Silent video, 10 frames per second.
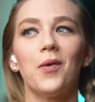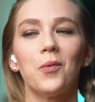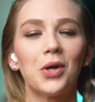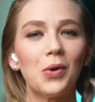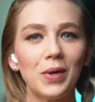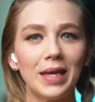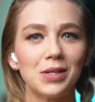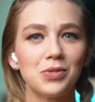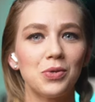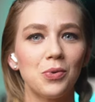we're going
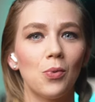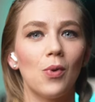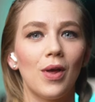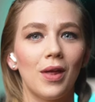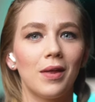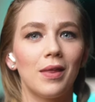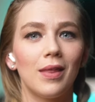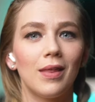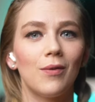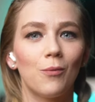into
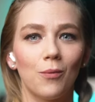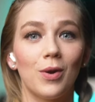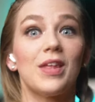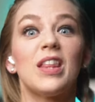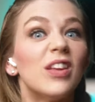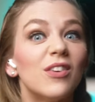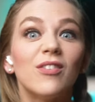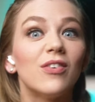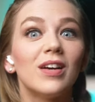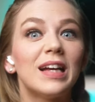where they live.